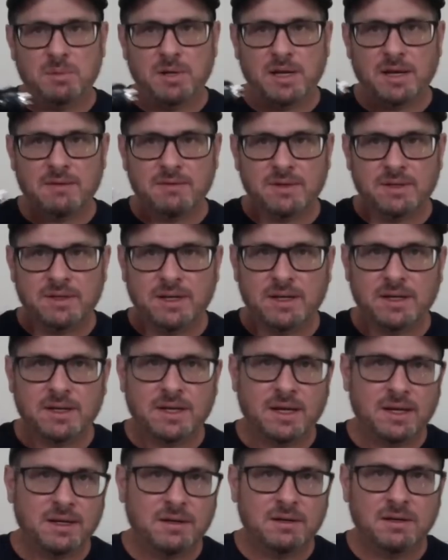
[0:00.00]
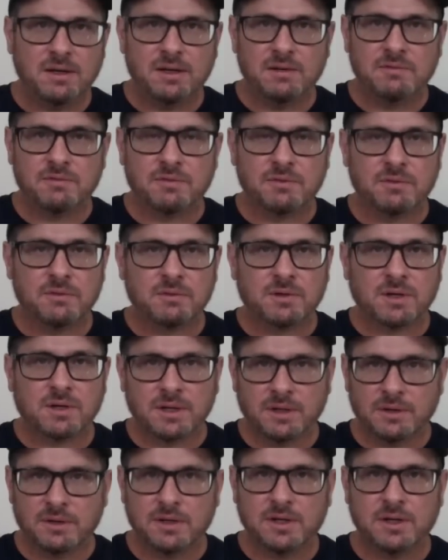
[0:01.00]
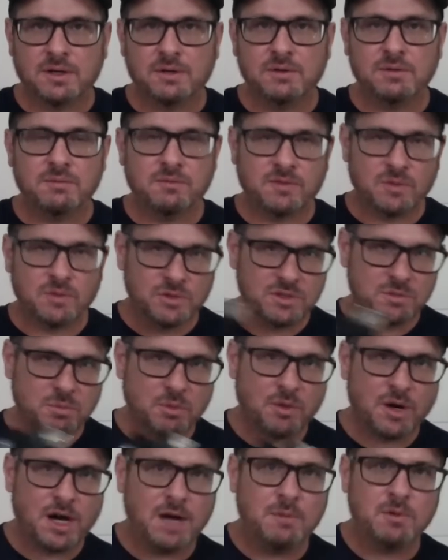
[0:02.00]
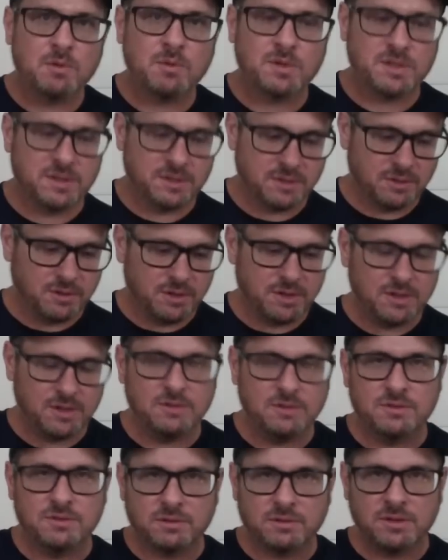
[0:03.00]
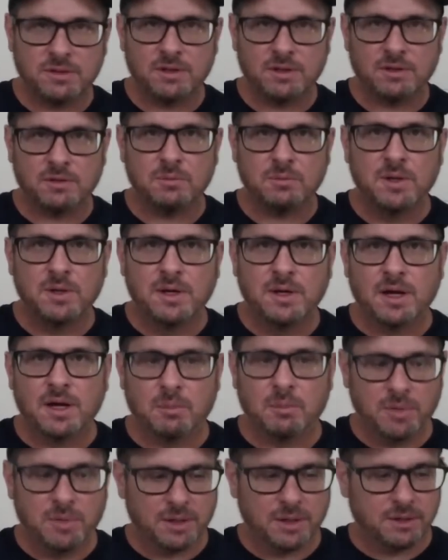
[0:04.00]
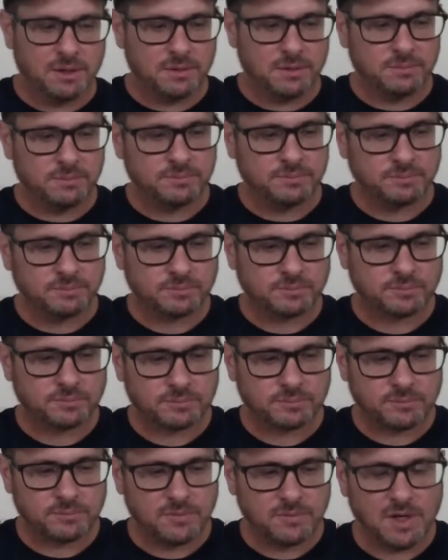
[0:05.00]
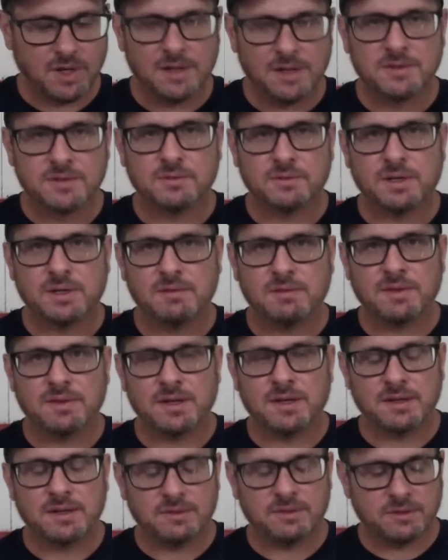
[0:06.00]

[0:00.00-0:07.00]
have a dedicated gun for clear coat, of course, primer, which is going to use, you know, a bigger nozzle and everything.